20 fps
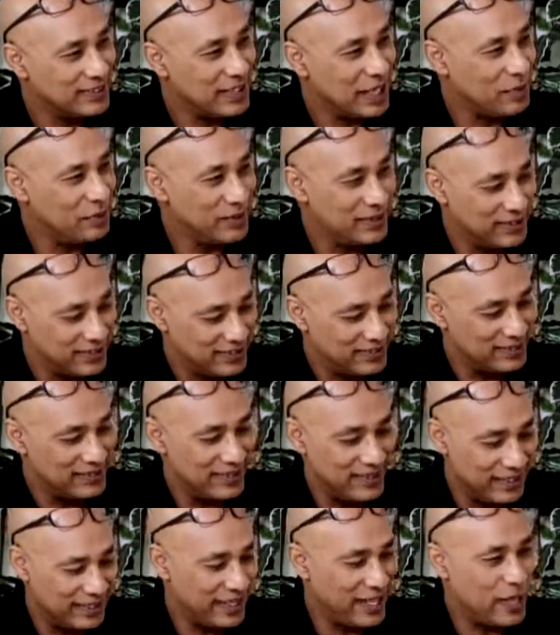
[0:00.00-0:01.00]
I mean,
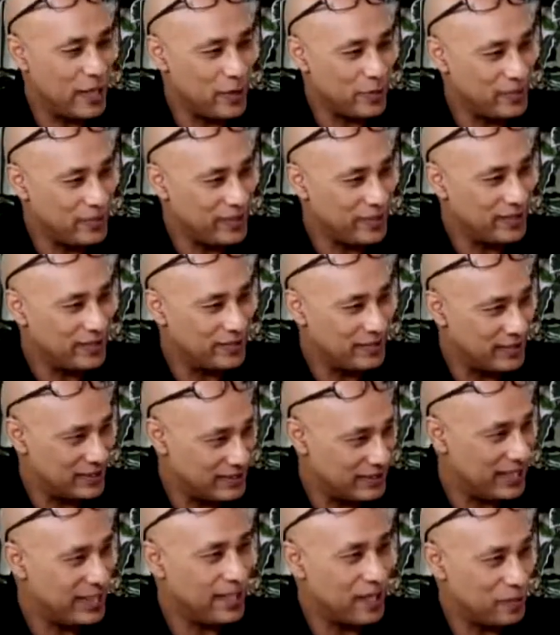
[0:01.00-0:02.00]
the name and the
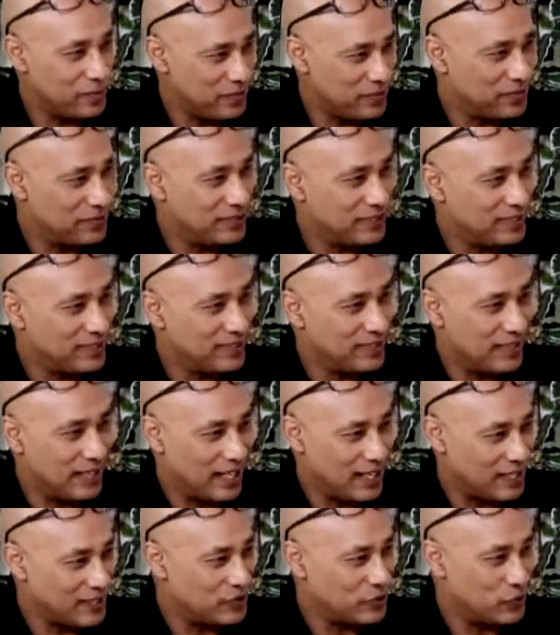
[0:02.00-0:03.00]
setup
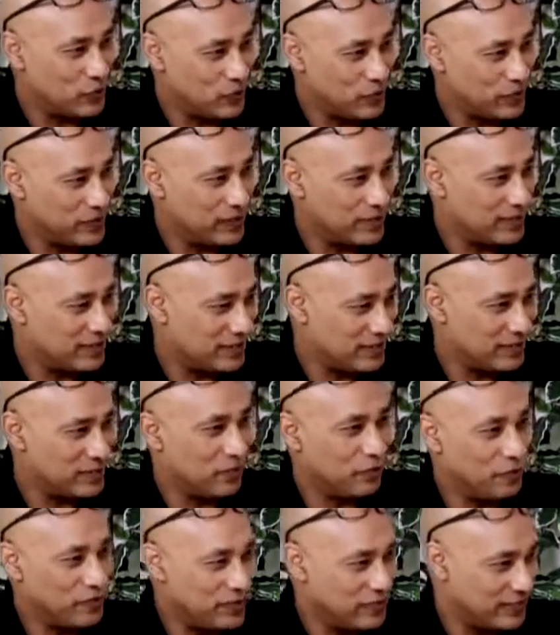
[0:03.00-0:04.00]
has to be
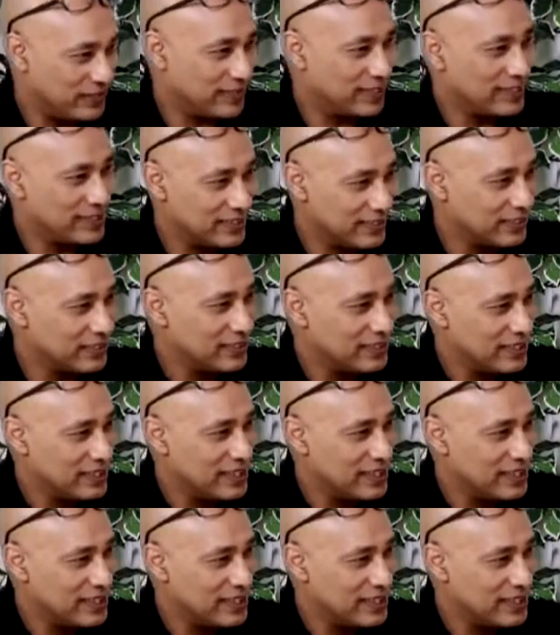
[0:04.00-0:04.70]
official, you know.